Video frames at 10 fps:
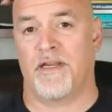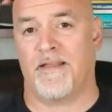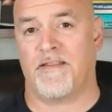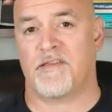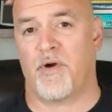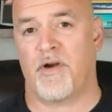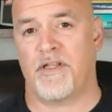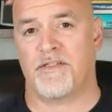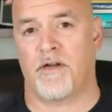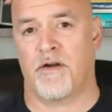We're going to get this
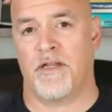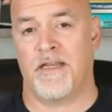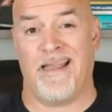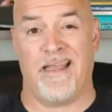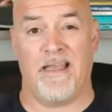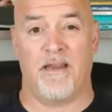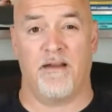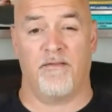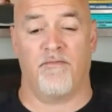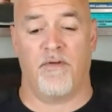party started and
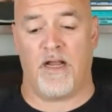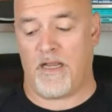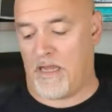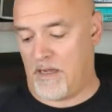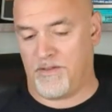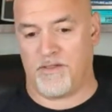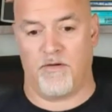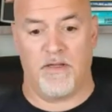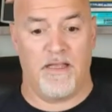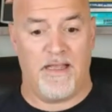rock out.
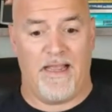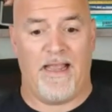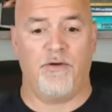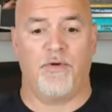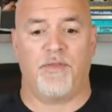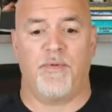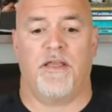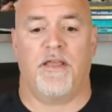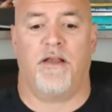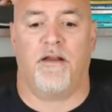So hang with me
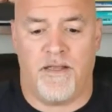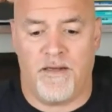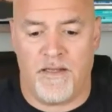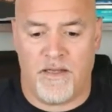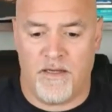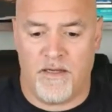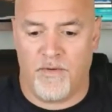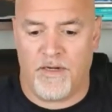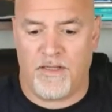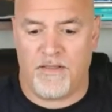there, and
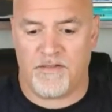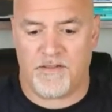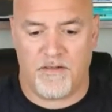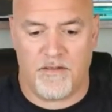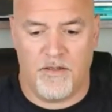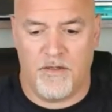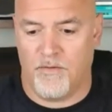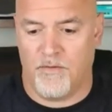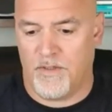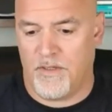we're going to get this
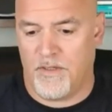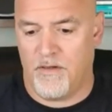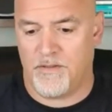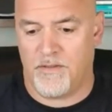going here.